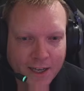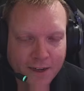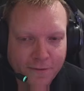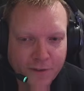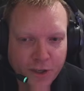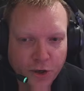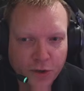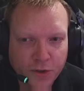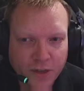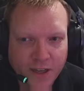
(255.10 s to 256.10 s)

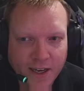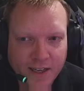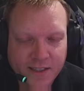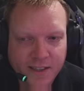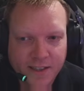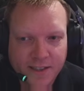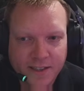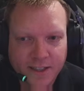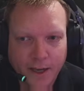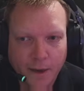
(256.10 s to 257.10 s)
video last
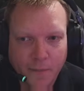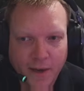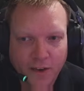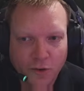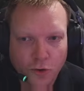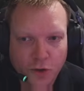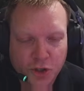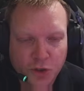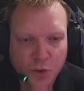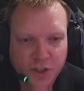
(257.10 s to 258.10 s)
season about auto
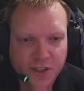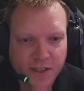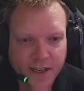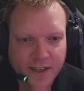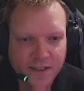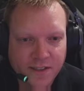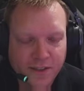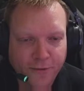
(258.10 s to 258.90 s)
switch settings